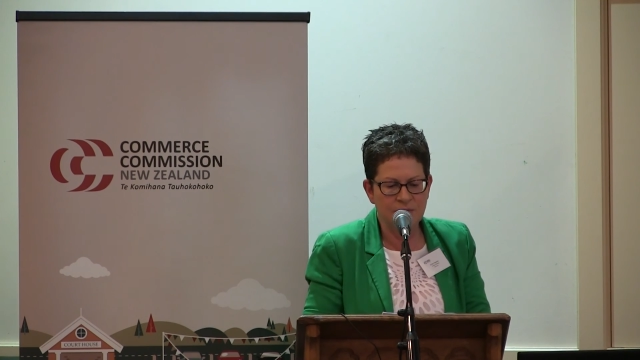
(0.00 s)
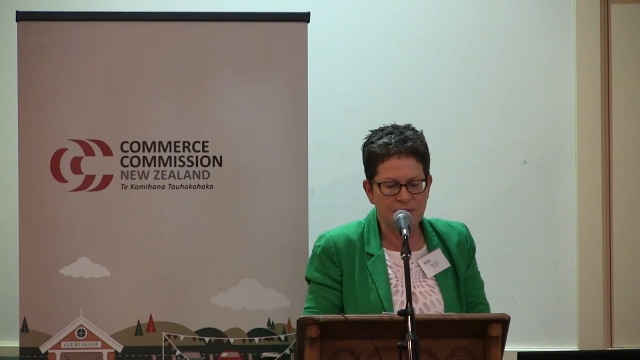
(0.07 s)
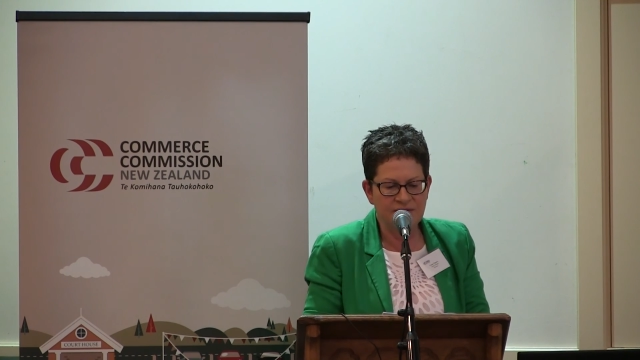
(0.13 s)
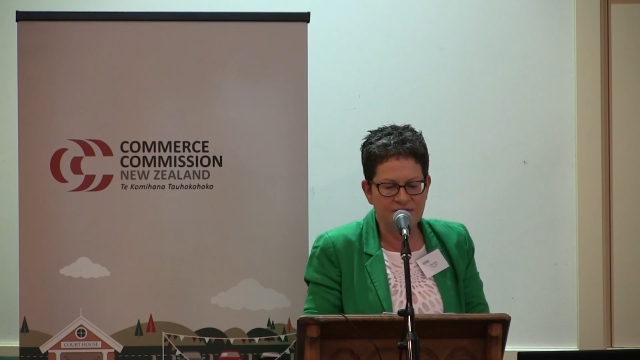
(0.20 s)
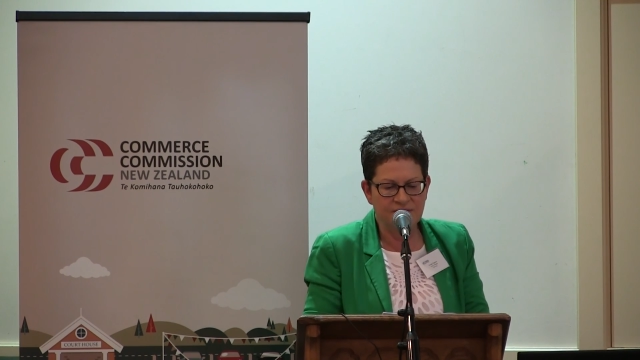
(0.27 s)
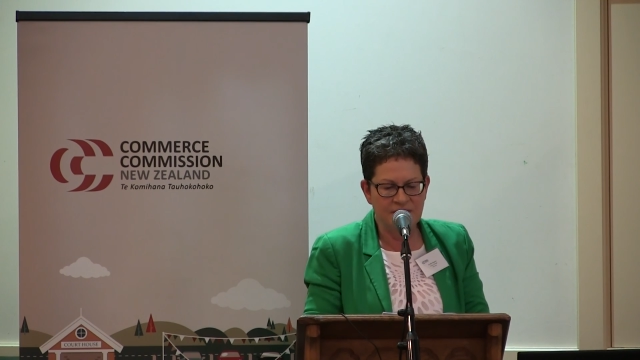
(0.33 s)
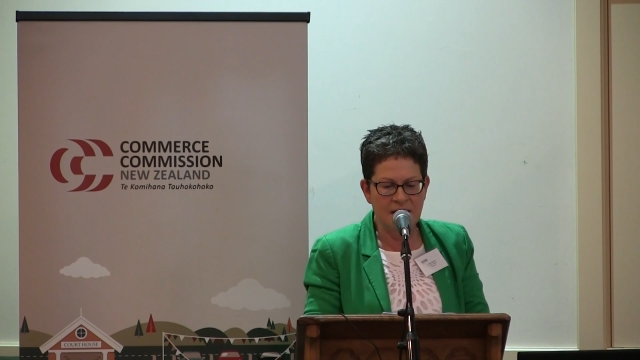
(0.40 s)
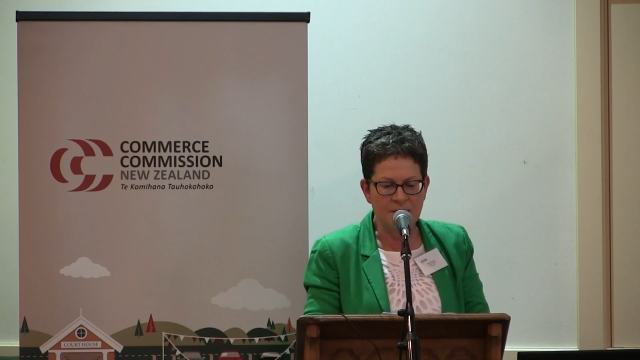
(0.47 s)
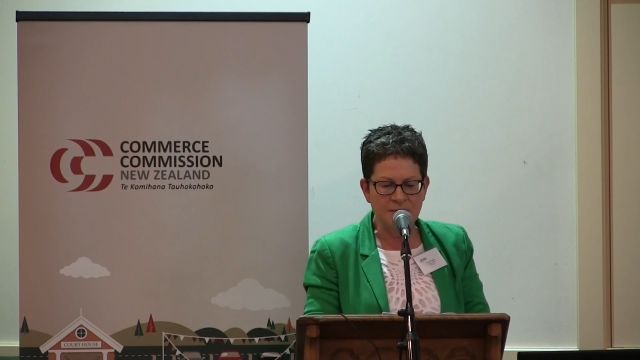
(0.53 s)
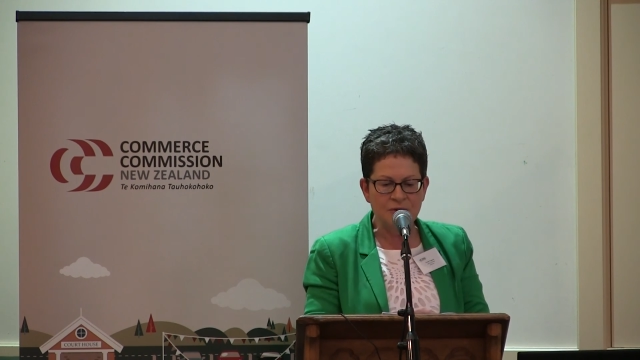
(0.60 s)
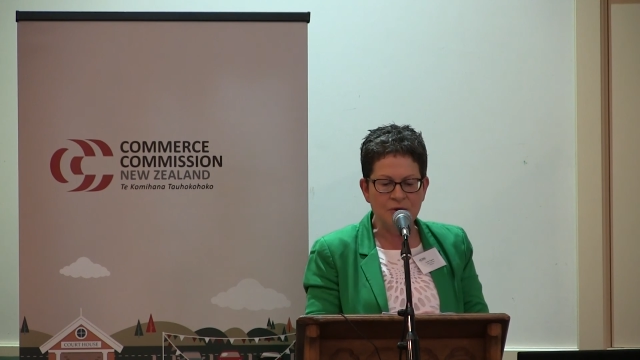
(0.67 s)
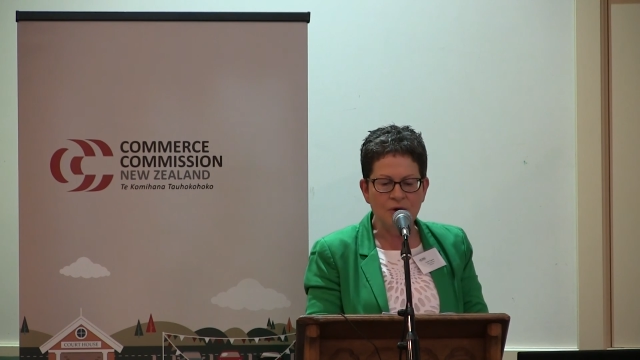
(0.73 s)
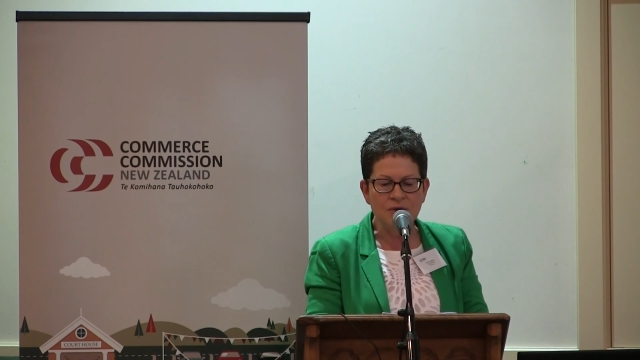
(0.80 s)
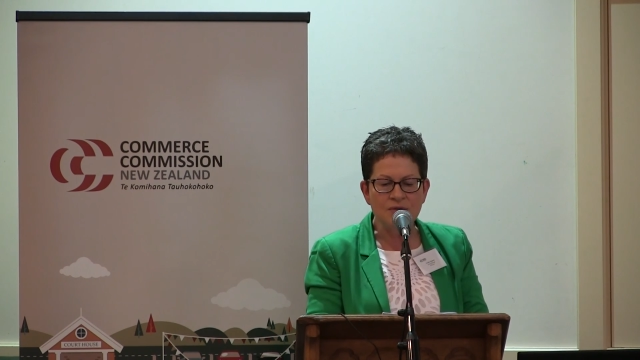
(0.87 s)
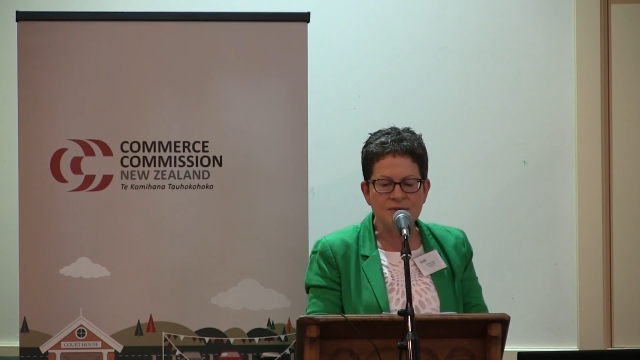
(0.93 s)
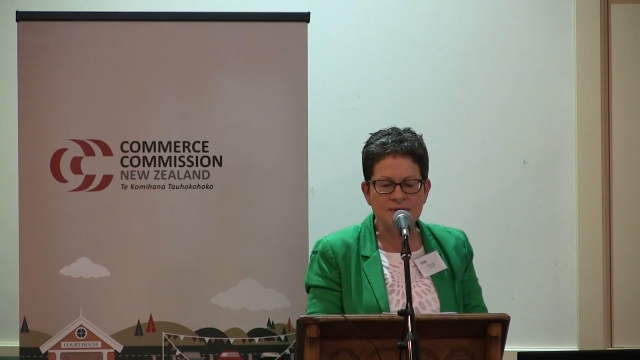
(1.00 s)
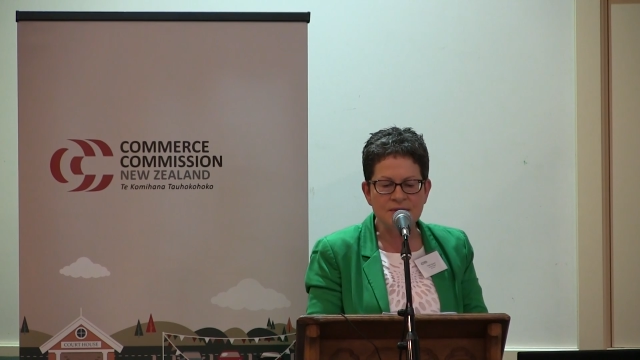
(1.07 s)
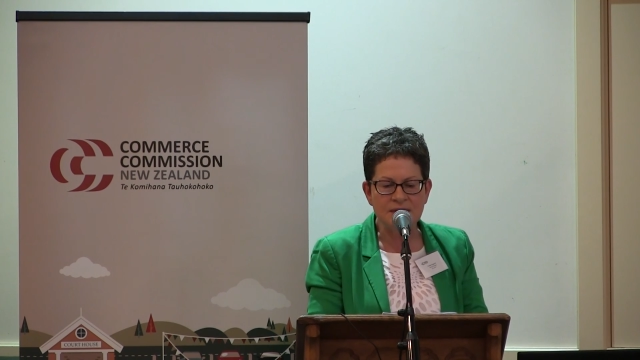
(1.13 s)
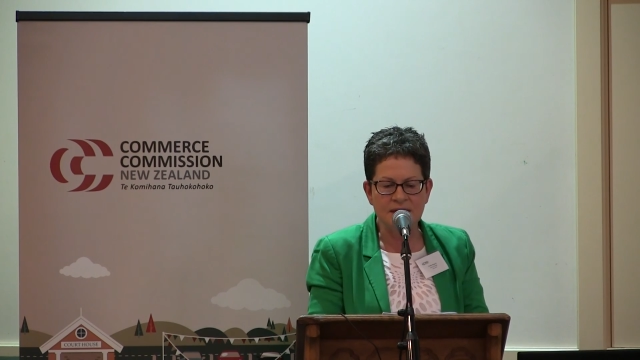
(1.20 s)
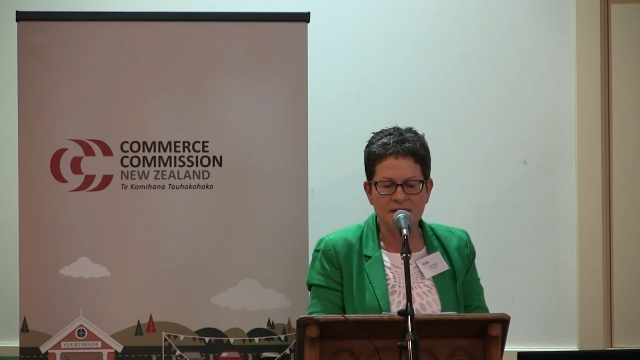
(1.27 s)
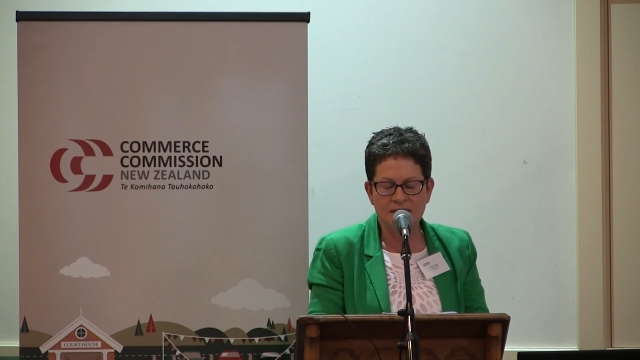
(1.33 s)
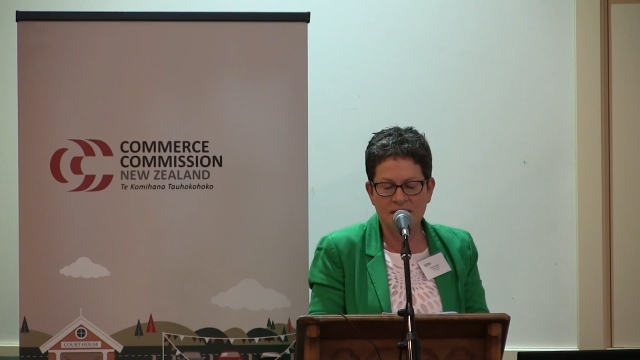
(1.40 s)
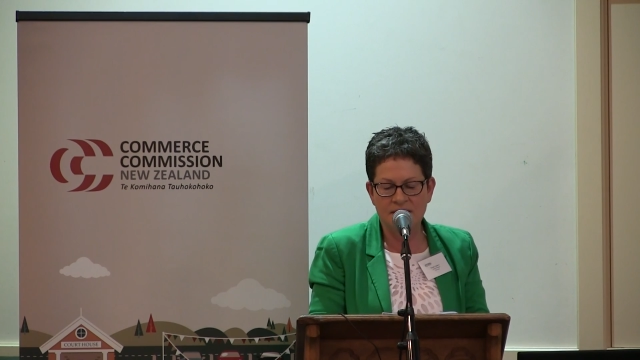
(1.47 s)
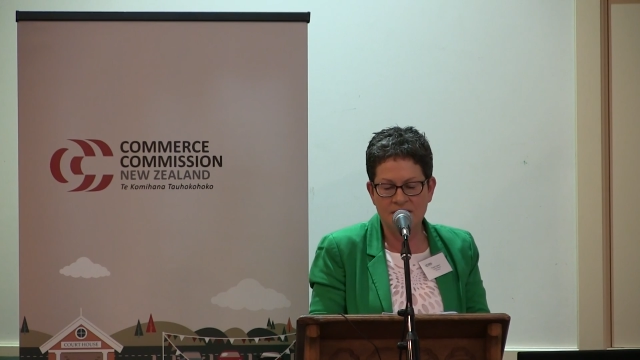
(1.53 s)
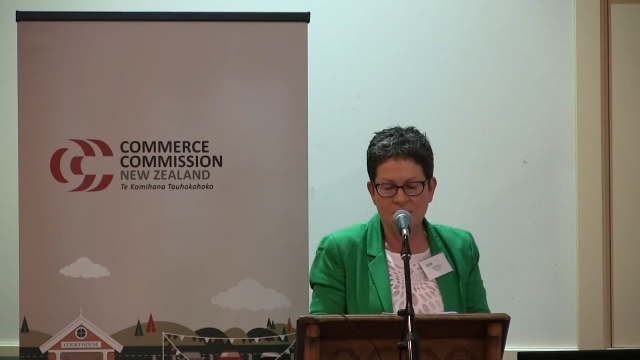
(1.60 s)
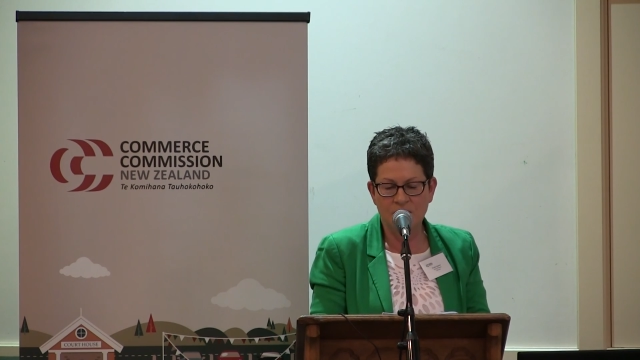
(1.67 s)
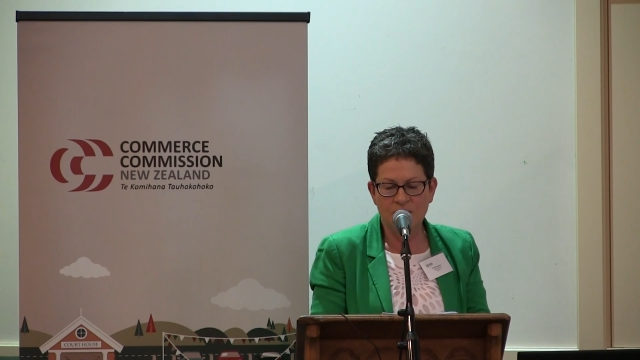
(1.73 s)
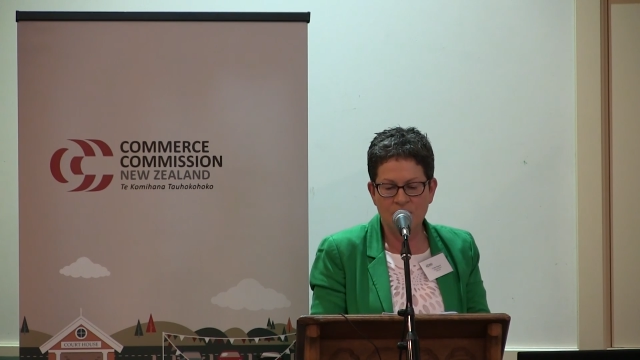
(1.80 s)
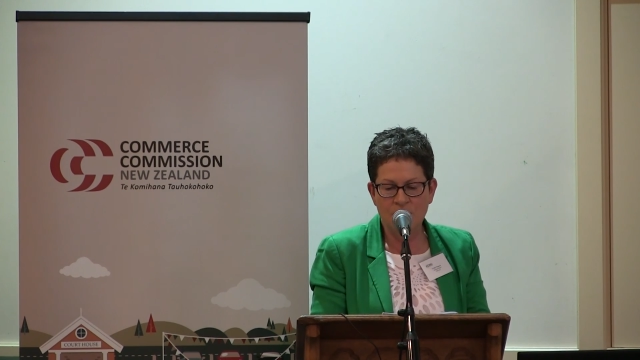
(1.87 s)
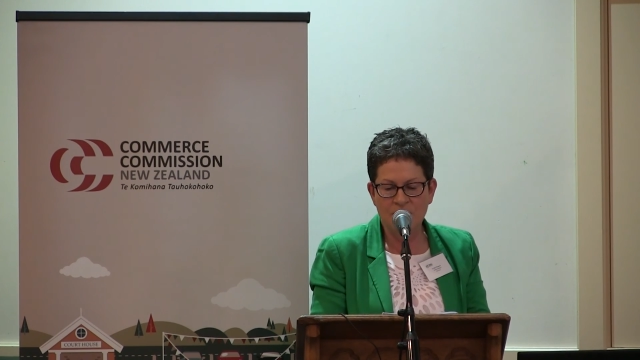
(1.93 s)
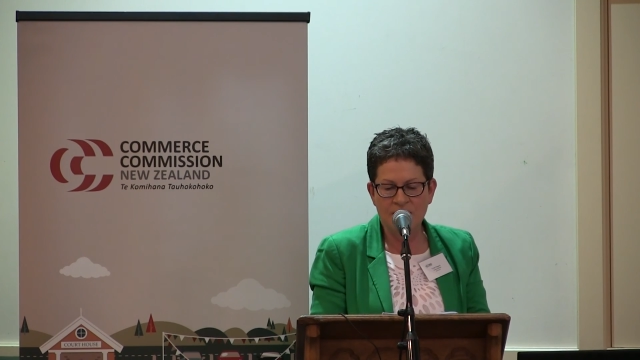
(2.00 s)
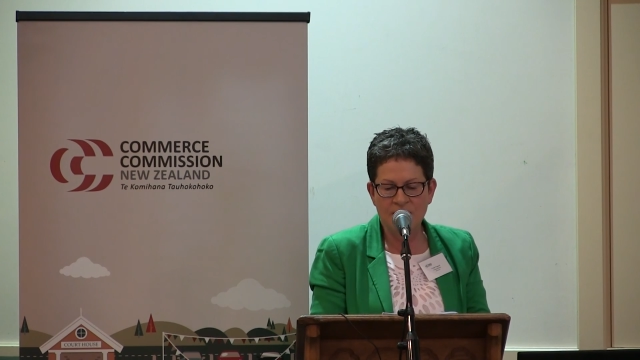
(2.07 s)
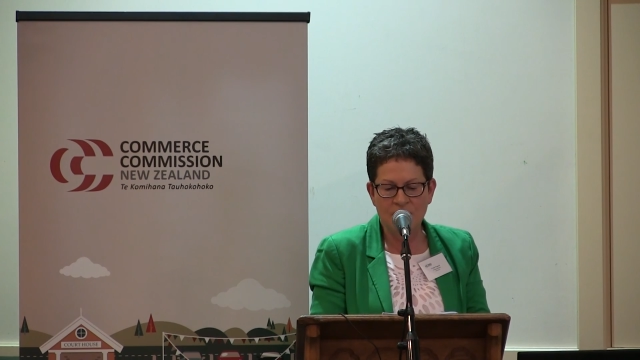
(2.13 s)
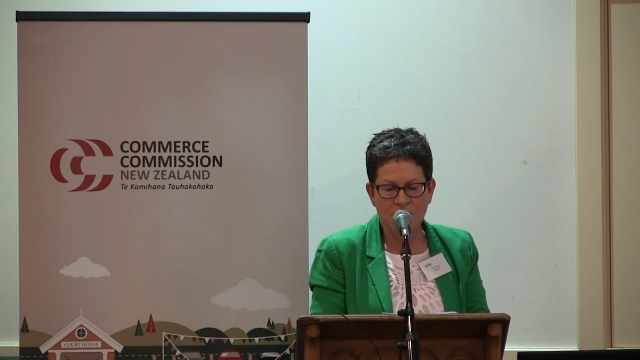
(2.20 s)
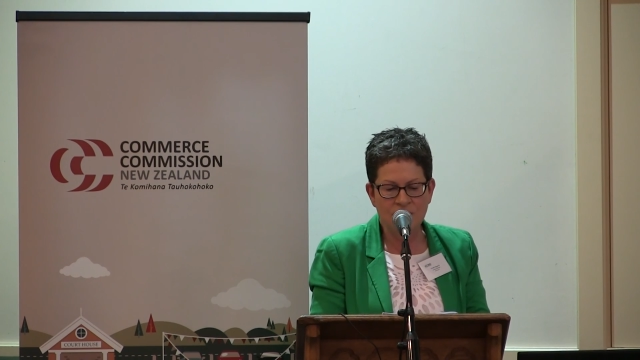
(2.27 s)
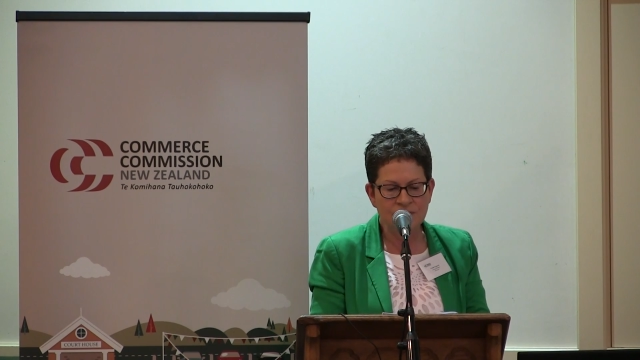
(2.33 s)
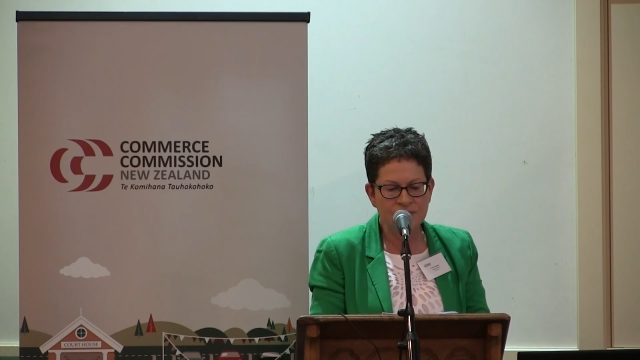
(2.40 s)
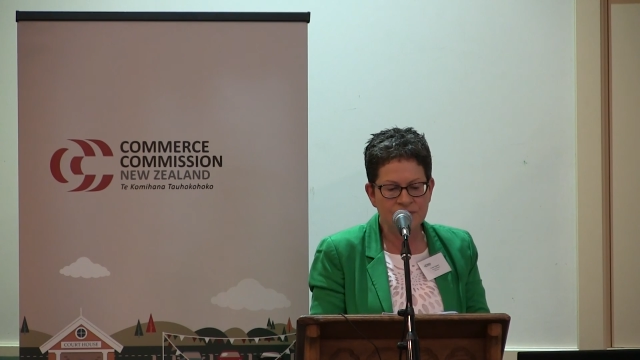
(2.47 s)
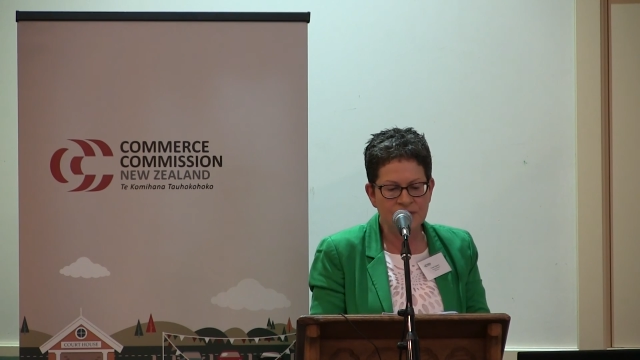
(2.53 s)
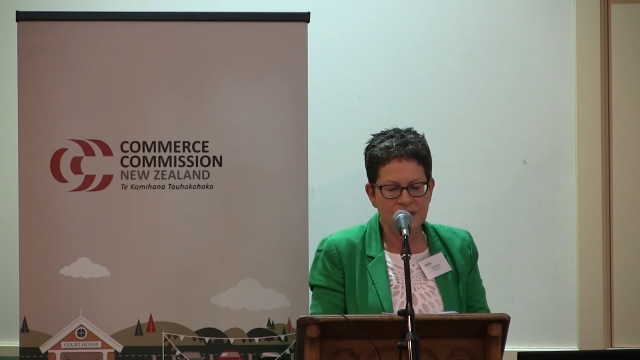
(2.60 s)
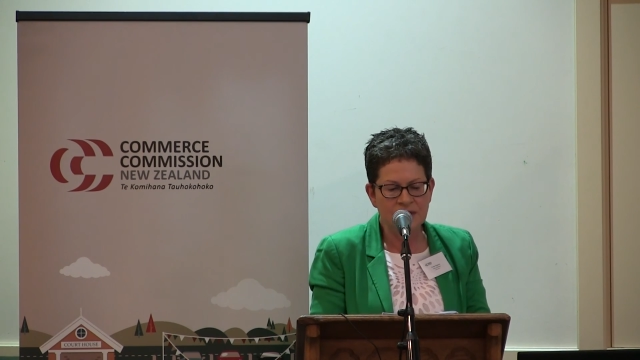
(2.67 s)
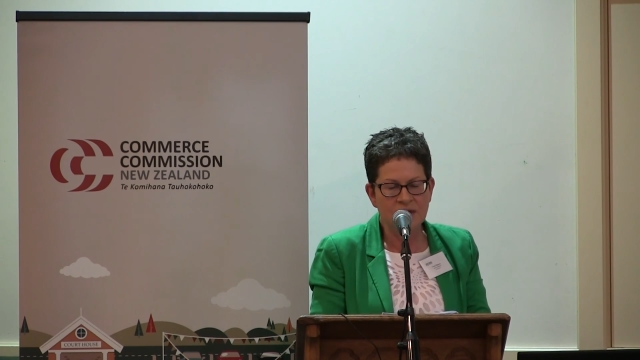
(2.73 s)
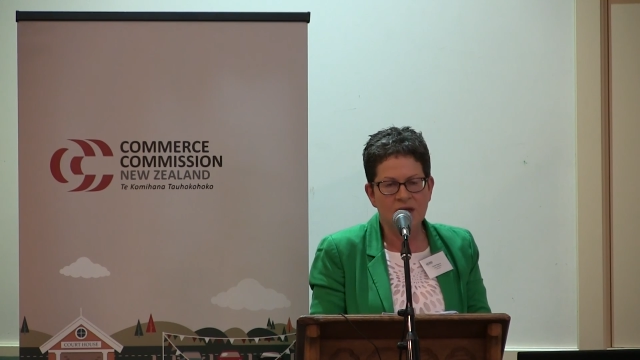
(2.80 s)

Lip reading: we've come across and that we're aware of.